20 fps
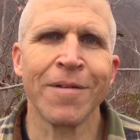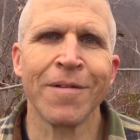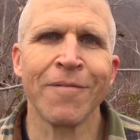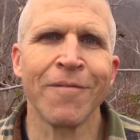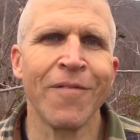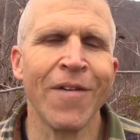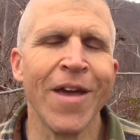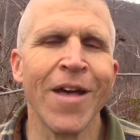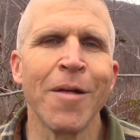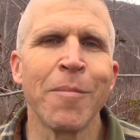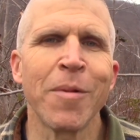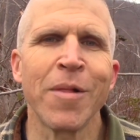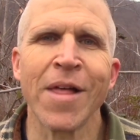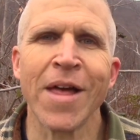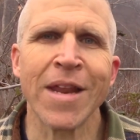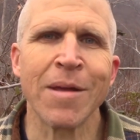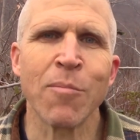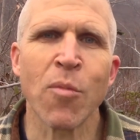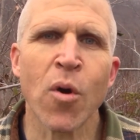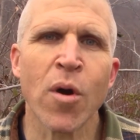
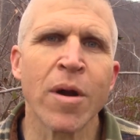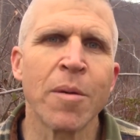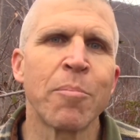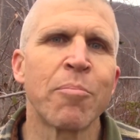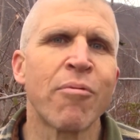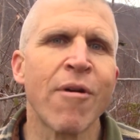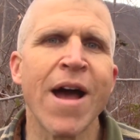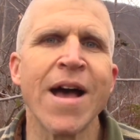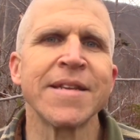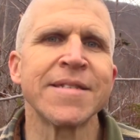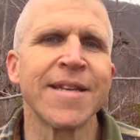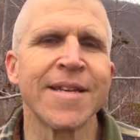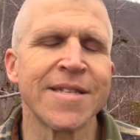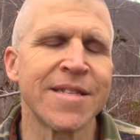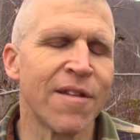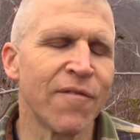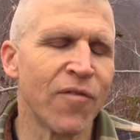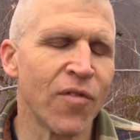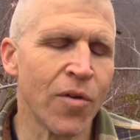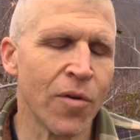available anymore to
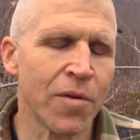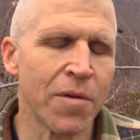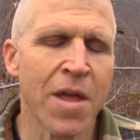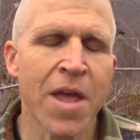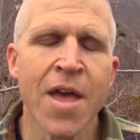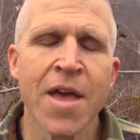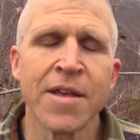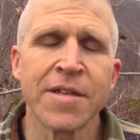process the food.